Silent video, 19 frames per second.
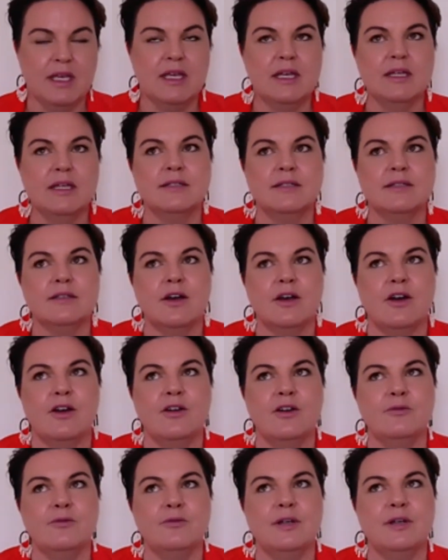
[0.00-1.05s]

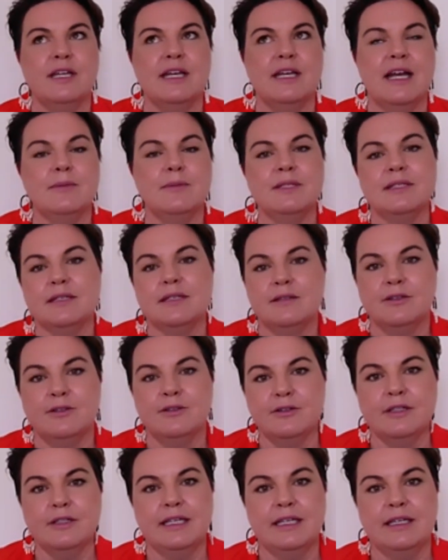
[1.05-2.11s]
So we
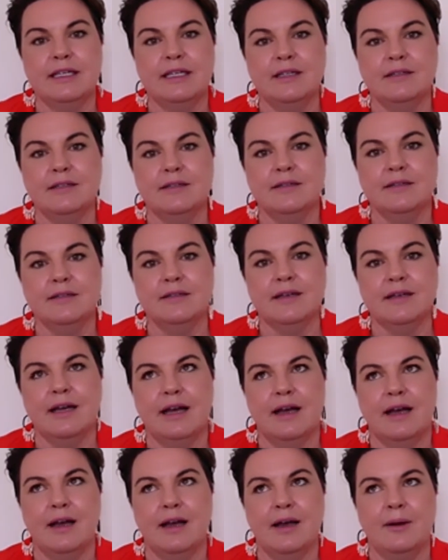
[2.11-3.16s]
absolutely
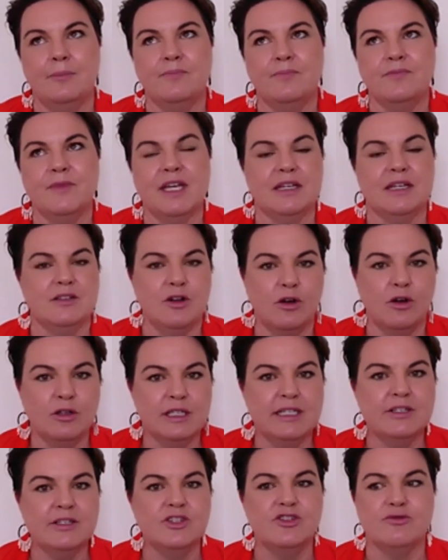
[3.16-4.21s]

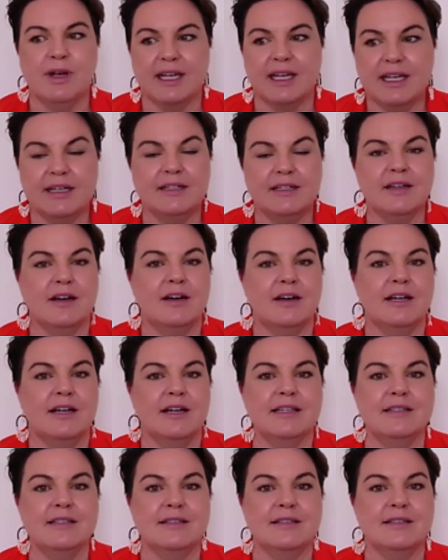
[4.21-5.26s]
acknowledge,
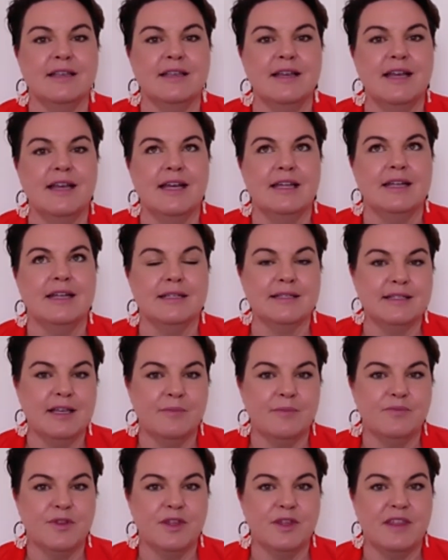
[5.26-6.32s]
recognise and
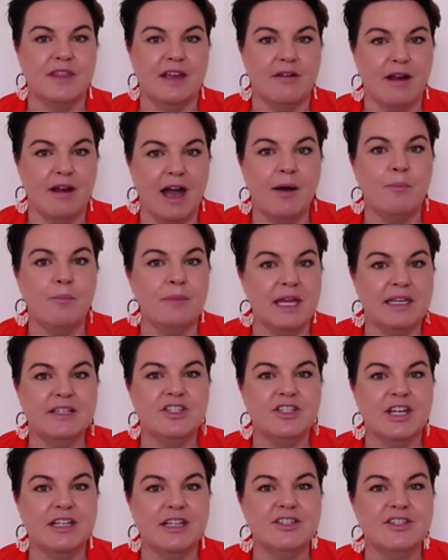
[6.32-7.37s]
accept that there are many
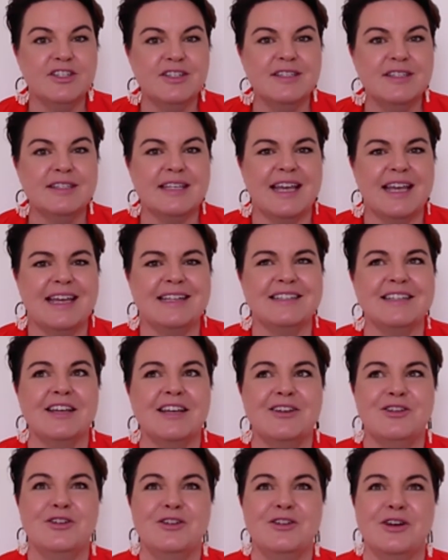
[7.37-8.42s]
challenges. And,
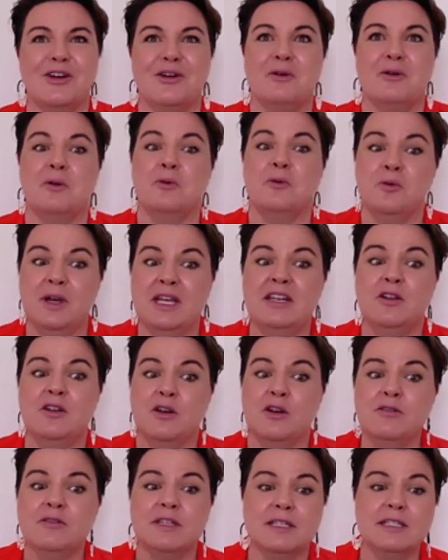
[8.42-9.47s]
you know, we know
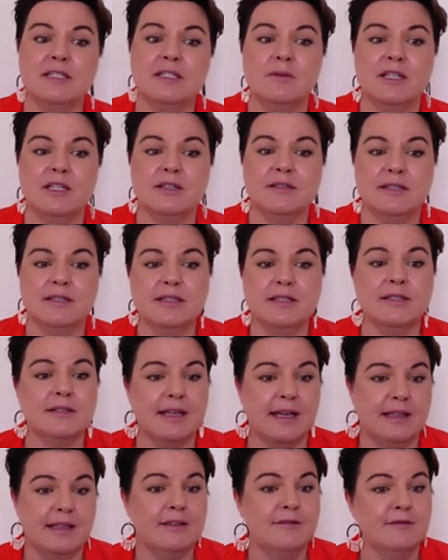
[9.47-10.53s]
this because this is
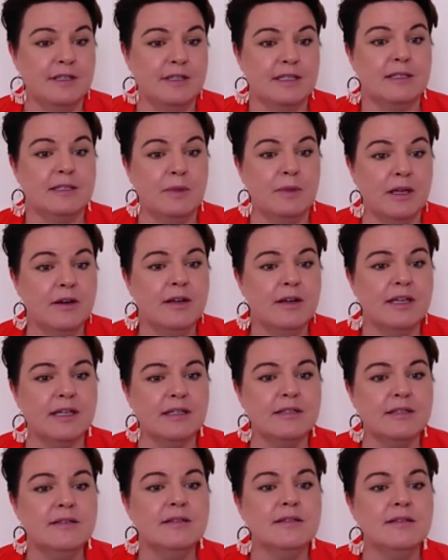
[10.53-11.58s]
our lived
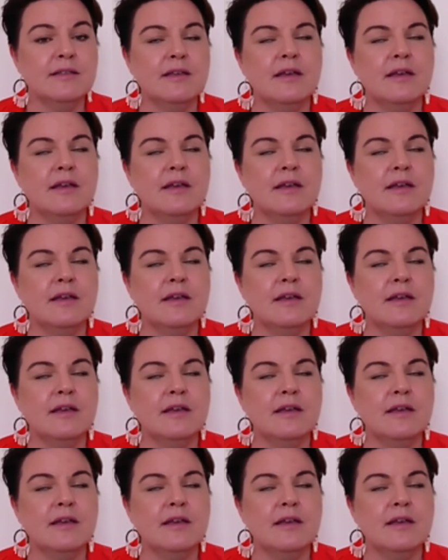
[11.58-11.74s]
experience.